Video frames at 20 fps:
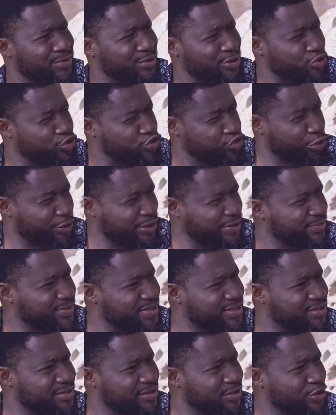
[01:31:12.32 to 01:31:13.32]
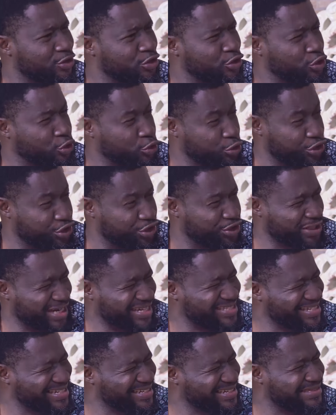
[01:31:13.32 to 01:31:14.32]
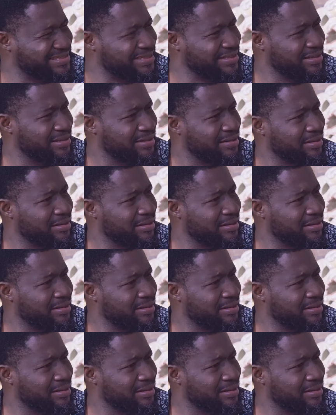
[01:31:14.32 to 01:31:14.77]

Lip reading: The dreams you shattered?